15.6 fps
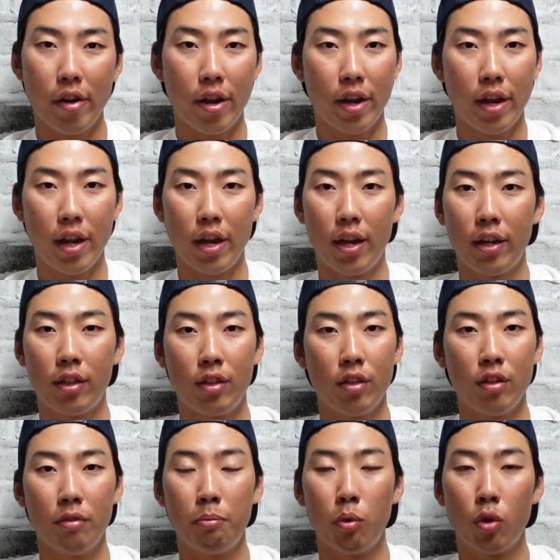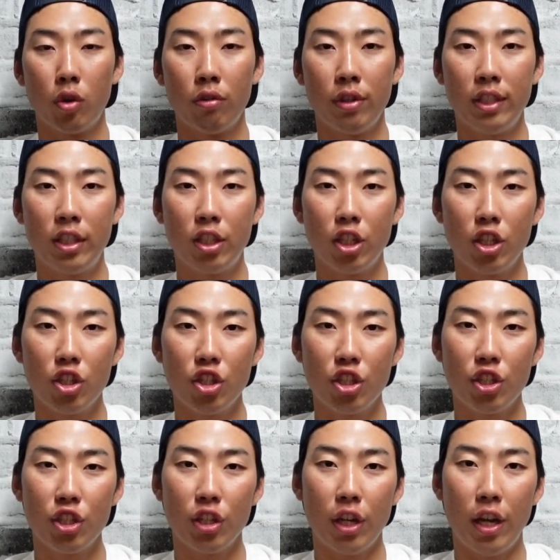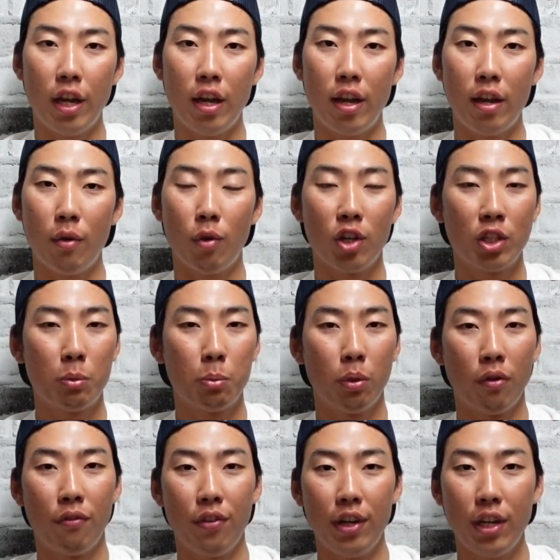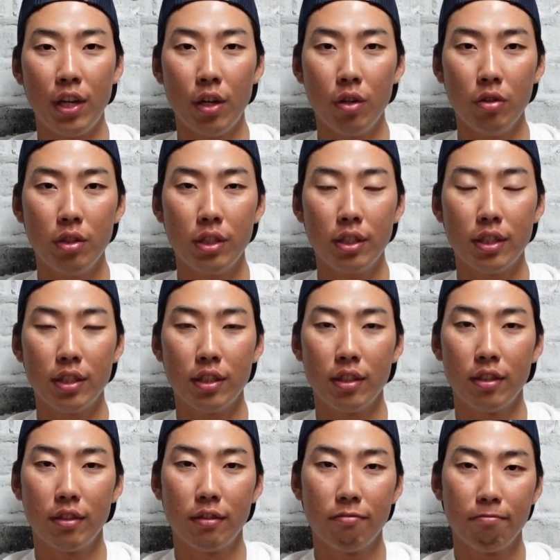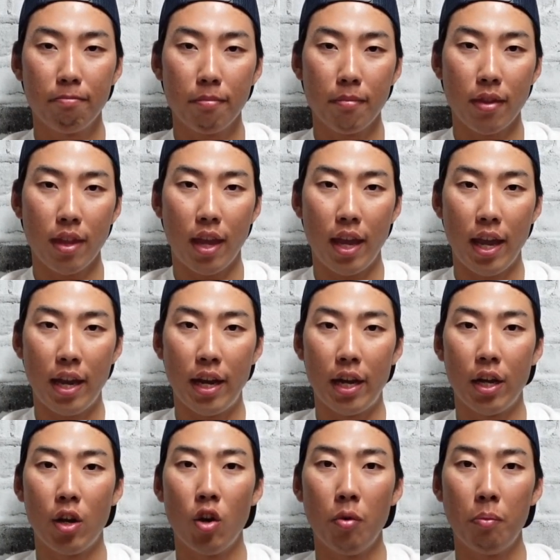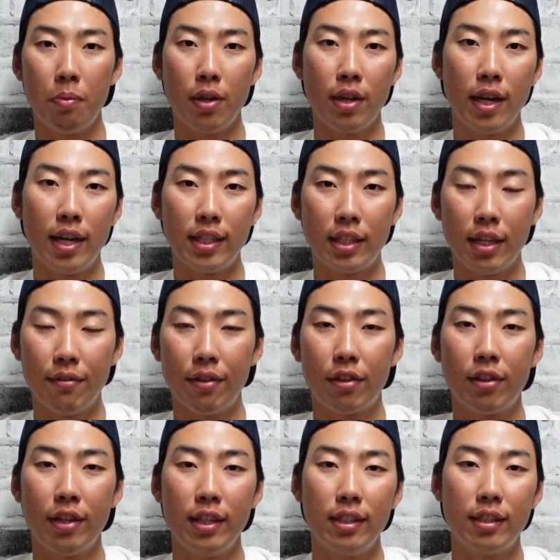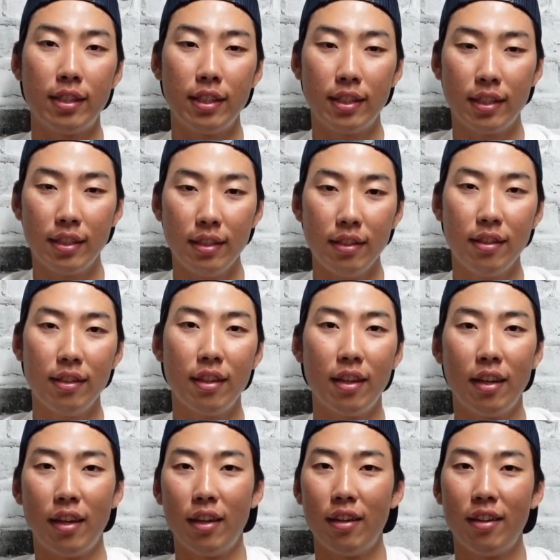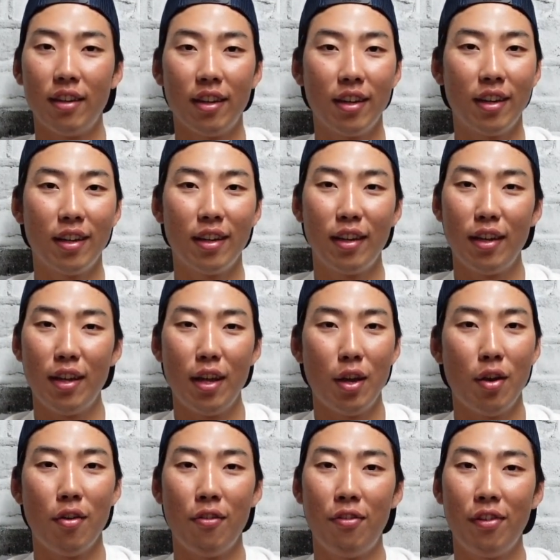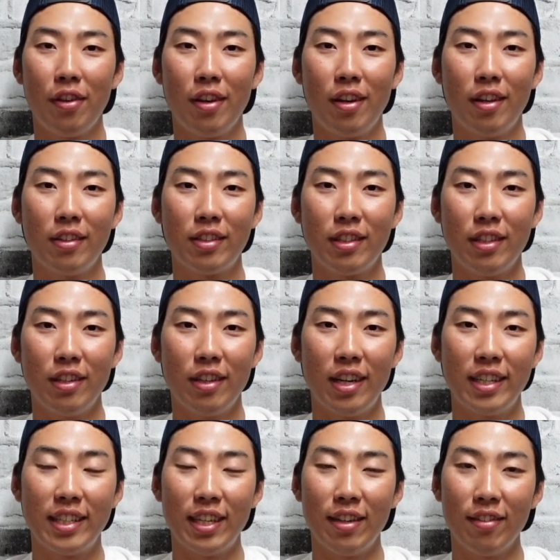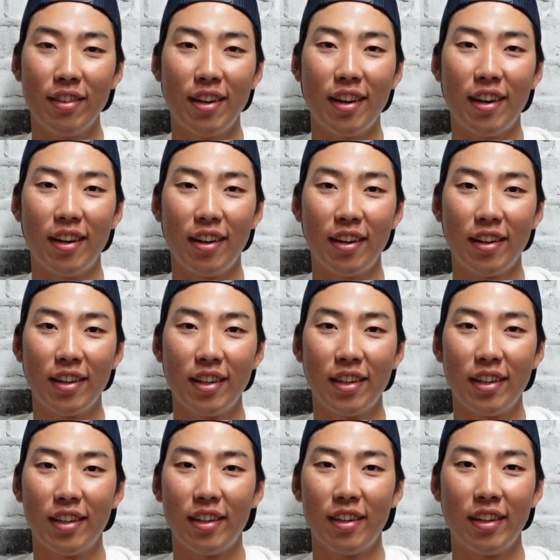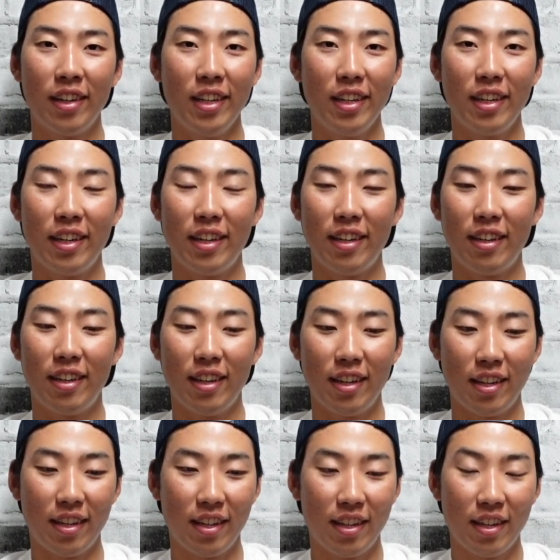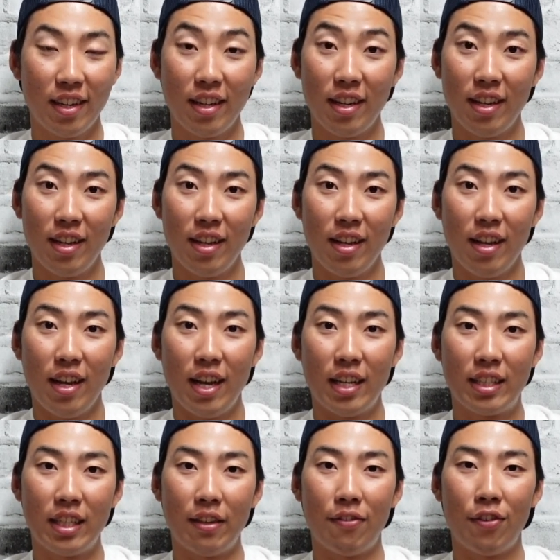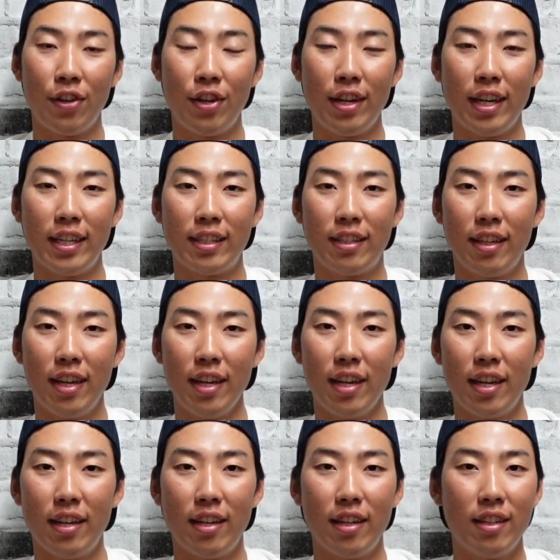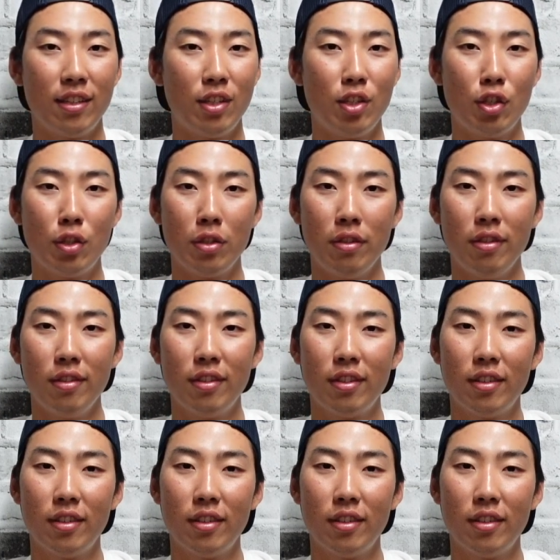And I do more research and watch more videos. And I hope you guys have a great season, and hopefully I'll see you guys out there. Alright, and that's it for you guys today, and as usual,